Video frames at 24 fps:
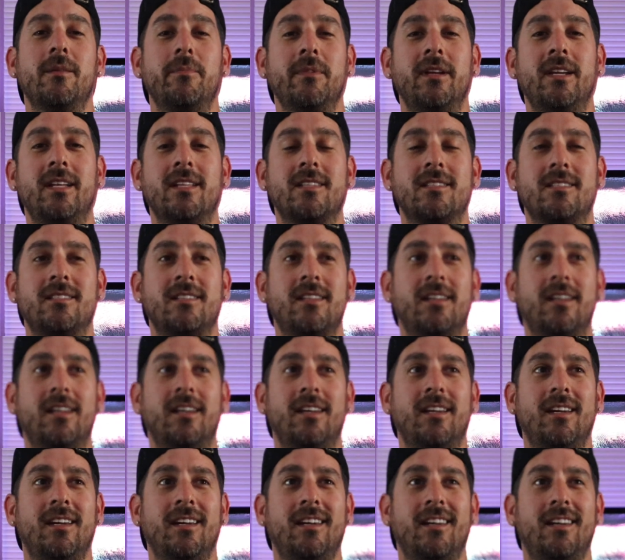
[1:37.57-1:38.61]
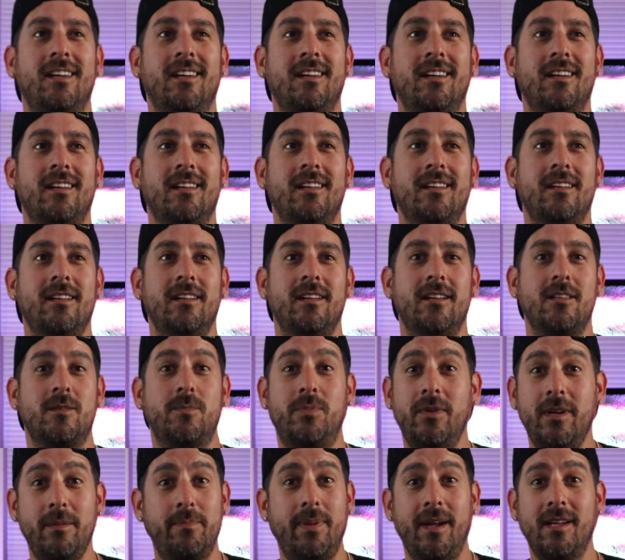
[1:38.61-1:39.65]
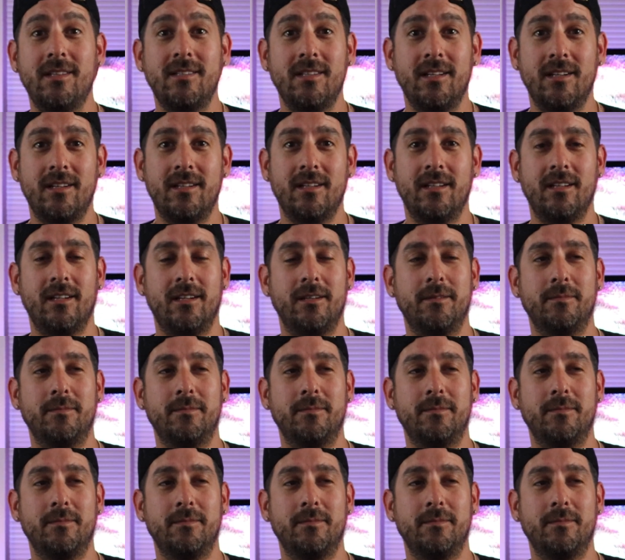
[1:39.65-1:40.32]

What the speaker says: I mean, it's pretty basic,